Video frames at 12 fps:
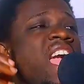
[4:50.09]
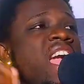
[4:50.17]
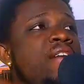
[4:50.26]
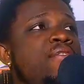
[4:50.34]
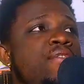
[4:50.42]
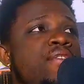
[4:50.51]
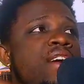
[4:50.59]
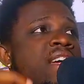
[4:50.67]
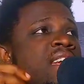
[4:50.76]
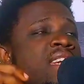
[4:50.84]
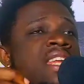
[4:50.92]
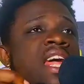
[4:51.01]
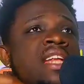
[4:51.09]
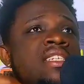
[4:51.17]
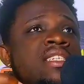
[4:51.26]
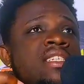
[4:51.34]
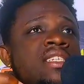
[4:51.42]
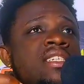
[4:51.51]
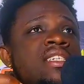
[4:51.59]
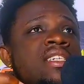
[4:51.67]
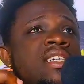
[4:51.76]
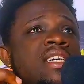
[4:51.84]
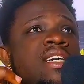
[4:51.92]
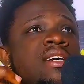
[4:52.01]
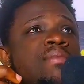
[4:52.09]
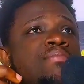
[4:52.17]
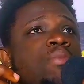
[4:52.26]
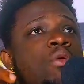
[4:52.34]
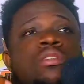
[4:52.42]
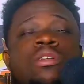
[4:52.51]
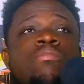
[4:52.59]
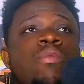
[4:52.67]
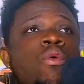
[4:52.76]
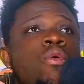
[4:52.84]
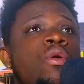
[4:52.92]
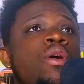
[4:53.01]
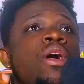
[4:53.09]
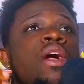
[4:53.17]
if that is possible,